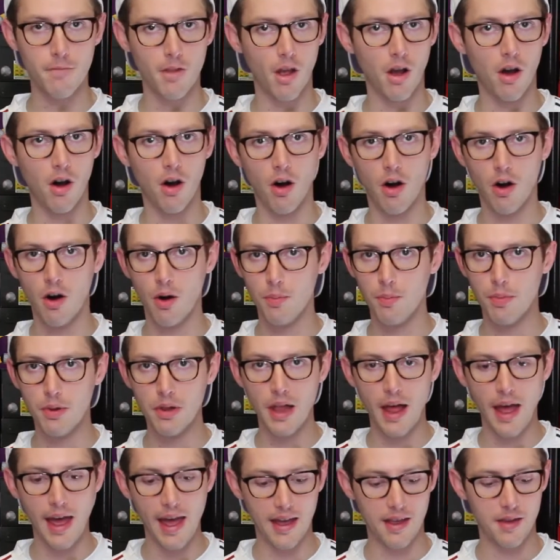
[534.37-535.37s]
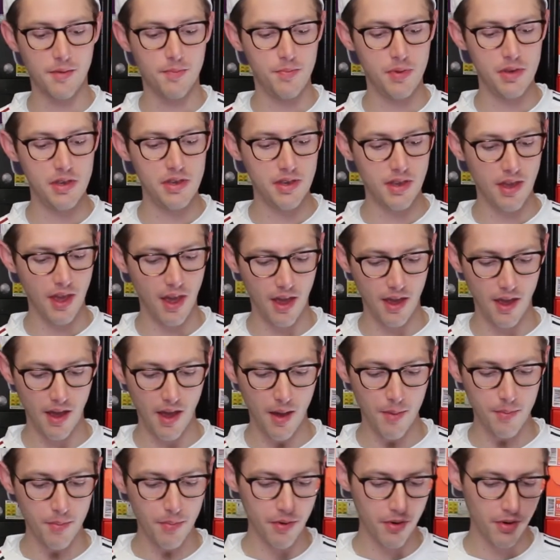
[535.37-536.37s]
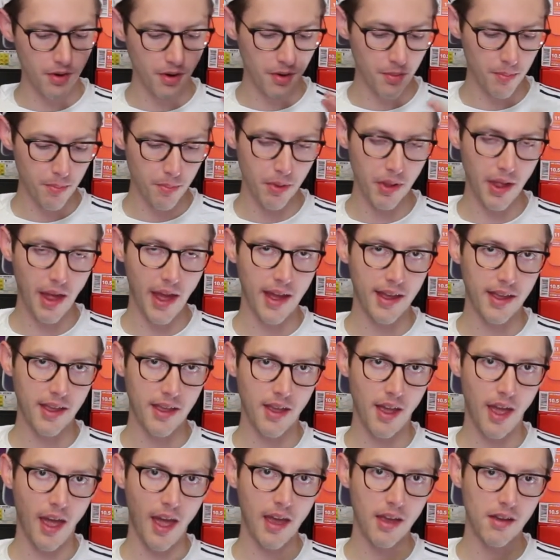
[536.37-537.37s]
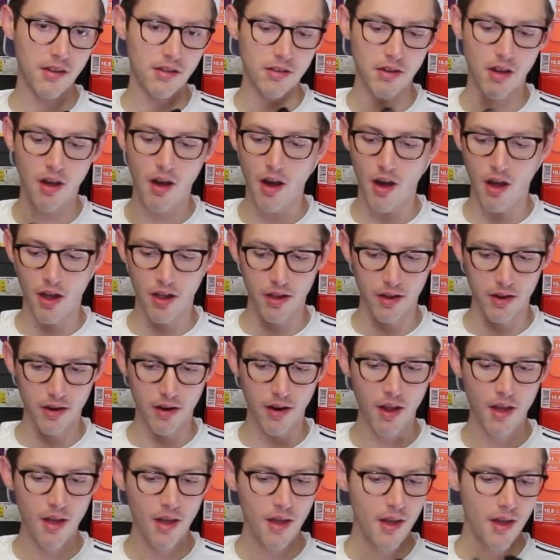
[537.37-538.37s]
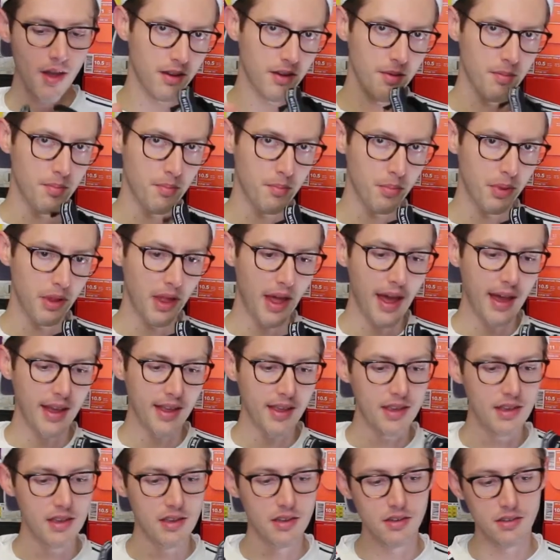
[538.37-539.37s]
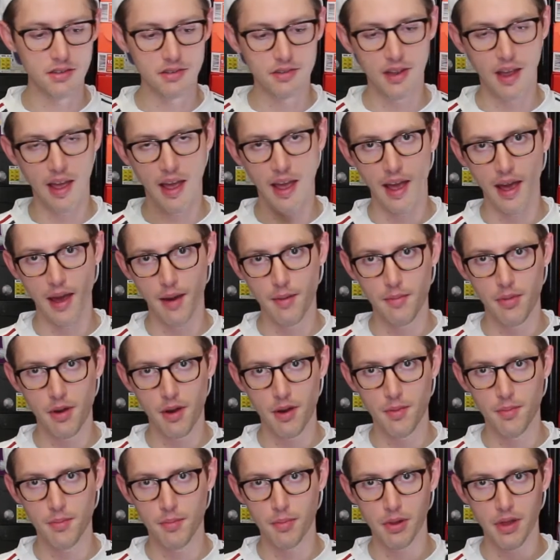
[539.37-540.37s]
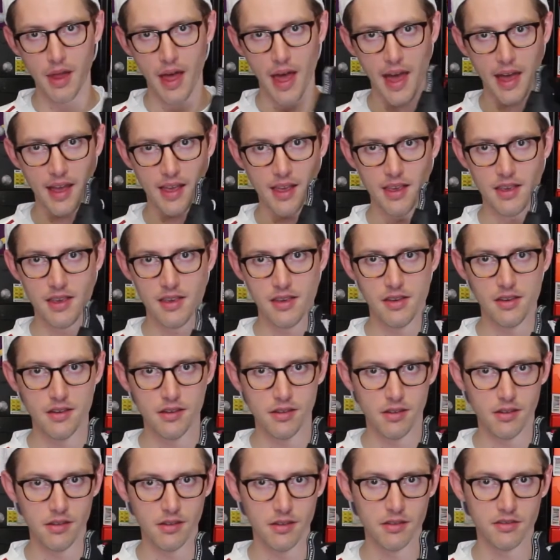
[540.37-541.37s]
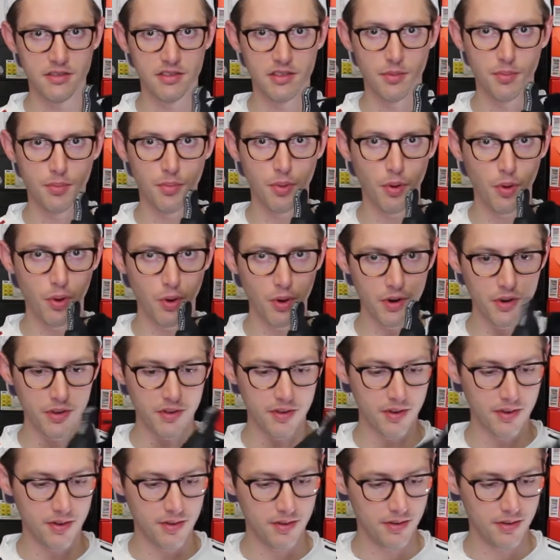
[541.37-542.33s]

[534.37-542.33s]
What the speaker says: All black PK upper, black ankle collar, black heel tab, black heel support.